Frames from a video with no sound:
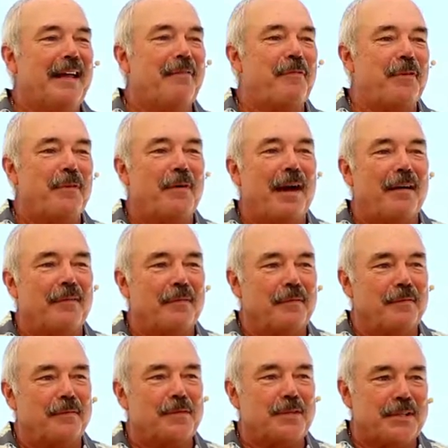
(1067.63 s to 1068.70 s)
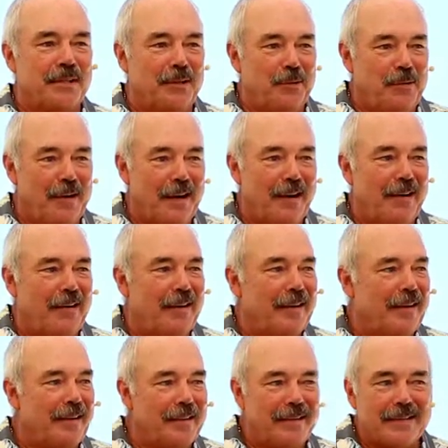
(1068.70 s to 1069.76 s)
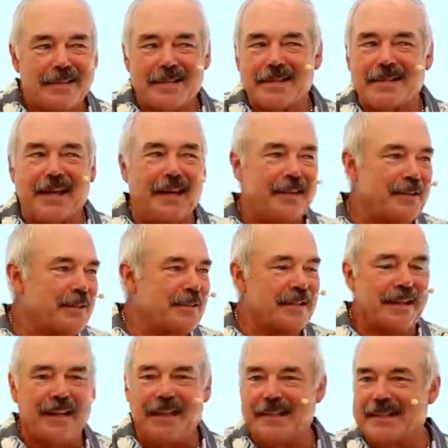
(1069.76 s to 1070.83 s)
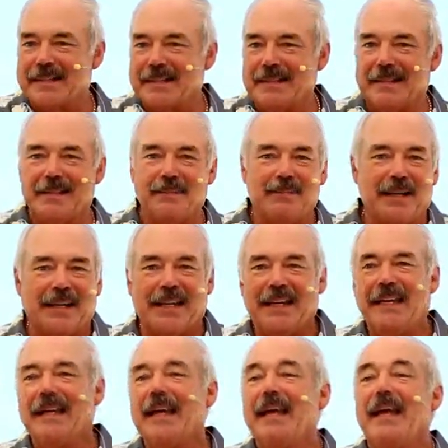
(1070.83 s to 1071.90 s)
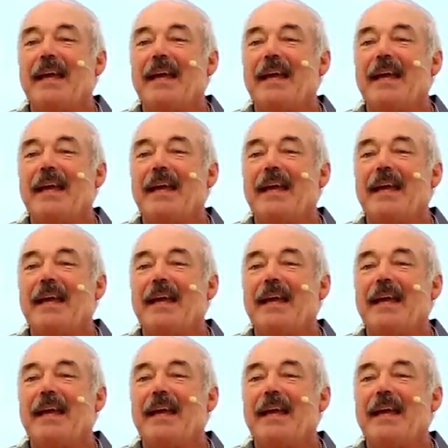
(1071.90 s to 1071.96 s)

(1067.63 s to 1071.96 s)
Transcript: if you have still water, and it tends to get uh, mucky.